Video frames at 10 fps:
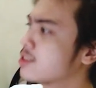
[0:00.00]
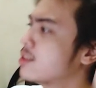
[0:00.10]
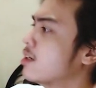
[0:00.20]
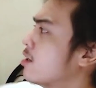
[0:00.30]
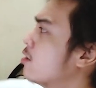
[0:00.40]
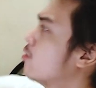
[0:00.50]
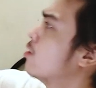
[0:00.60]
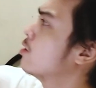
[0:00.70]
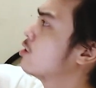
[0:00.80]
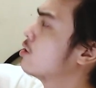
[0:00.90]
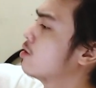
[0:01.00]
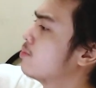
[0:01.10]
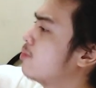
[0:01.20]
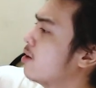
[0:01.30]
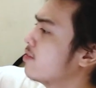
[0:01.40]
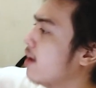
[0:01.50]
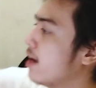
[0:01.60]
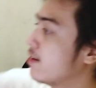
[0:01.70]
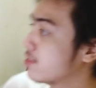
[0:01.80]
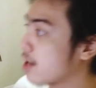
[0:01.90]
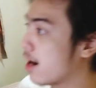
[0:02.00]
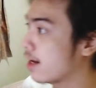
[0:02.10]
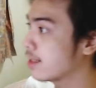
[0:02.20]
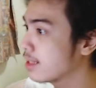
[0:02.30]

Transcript: the 0.5 shot